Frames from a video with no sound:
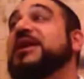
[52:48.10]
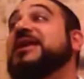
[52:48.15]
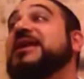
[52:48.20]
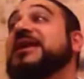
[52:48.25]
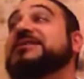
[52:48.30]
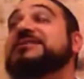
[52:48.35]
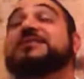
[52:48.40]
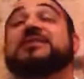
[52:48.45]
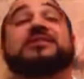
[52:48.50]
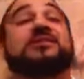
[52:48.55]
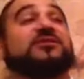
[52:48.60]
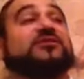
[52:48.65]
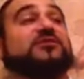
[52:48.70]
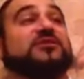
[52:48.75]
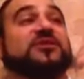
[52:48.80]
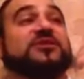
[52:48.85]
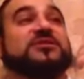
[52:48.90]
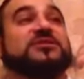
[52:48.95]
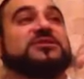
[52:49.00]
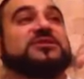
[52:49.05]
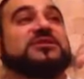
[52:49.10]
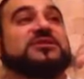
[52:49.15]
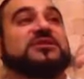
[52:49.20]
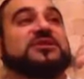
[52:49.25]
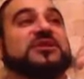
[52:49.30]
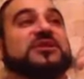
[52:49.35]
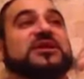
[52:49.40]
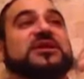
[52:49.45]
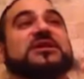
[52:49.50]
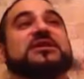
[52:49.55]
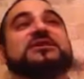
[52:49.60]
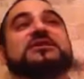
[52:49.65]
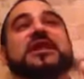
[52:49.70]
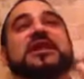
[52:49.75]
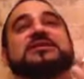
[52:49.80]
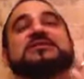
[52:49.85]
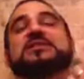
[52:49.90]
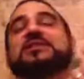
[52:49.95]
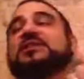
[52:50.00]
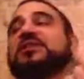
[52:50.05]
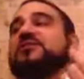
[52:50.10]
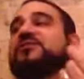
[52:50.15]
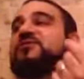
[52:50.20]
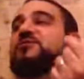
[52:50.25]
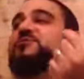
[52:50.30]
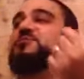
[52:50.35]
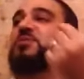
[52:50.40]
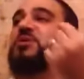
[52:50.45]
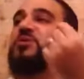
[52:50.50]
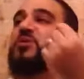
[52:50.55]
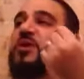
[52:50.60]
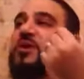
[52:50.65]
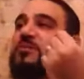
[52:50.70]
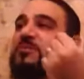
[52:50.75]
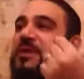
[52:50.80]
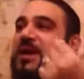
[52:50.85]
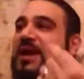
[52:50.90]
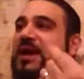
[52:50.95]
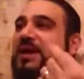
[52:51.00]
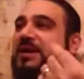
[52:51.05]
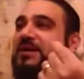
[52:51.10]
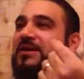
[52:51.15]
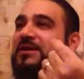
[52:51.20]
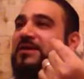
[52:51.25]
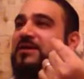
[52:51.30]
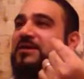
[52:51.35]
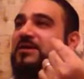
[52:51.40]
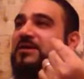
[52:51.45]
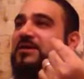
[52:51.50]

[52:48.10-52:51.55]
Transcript: That's the difference. That's the difference between man